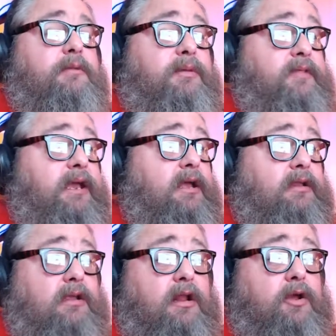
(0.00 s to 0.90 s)
But then,
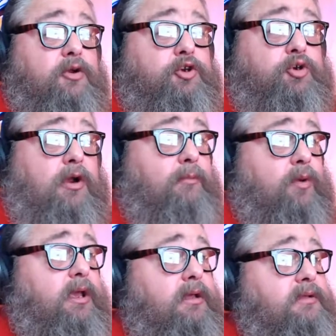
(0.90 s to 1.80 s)
Trump
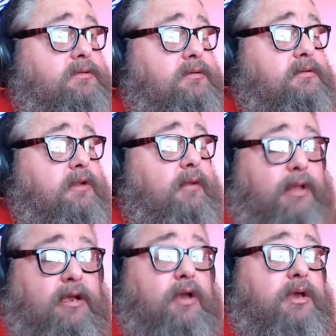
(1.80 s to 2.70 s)
wins. And I'm
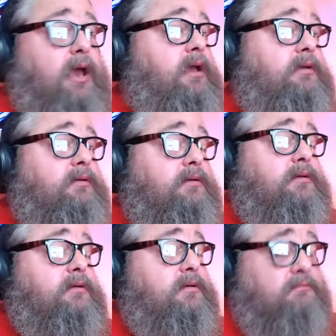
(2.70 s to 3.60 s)
like, okay,
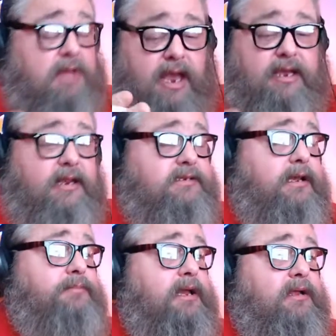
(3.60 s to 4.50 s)
I can
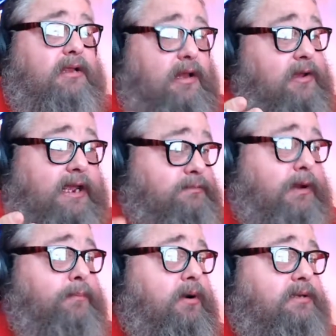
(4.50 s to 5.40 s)
accept that. He's
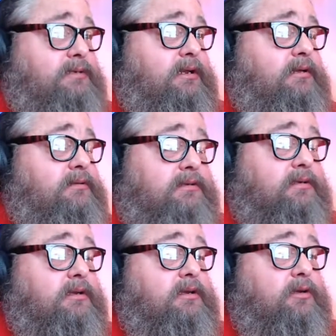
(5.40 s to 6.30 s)
my president.
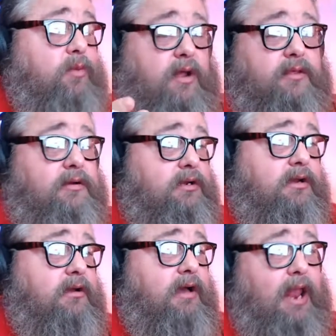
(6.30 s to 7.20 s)
Whether,
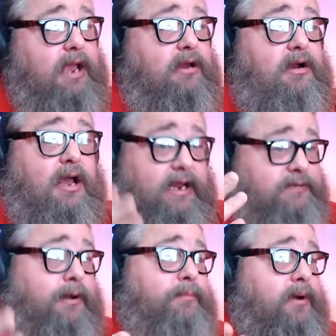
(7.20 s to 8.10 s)
I like it or not,
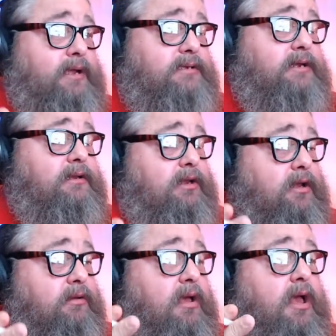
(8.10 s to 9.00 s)
he's my president.
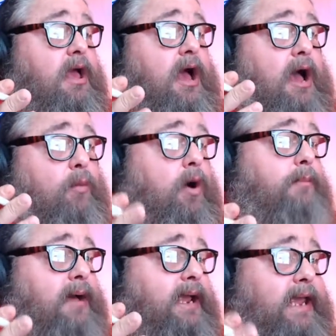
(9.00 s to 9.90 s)
I
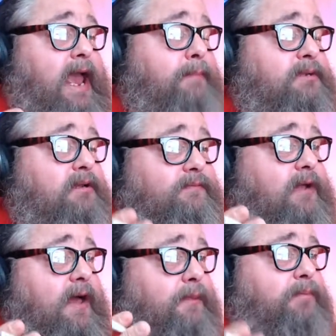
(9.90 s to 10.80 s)
want my captain to
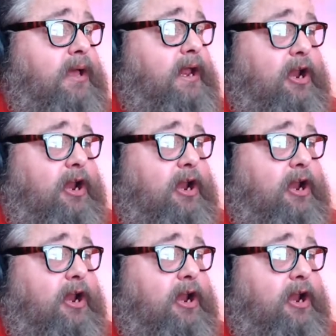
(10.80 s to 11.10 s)
fly the plane.